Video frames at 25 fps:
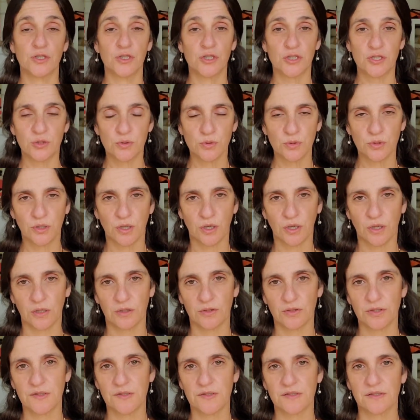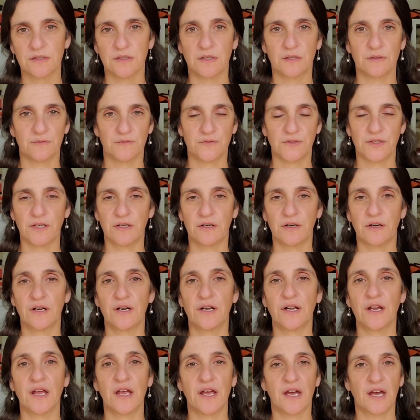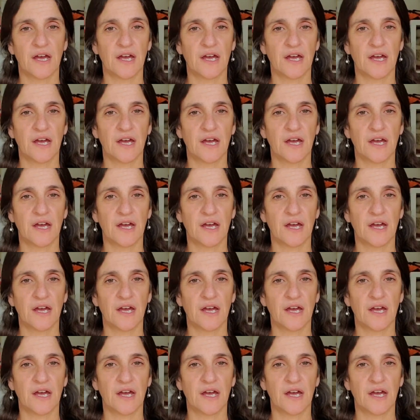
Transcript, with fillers: two colors of yarn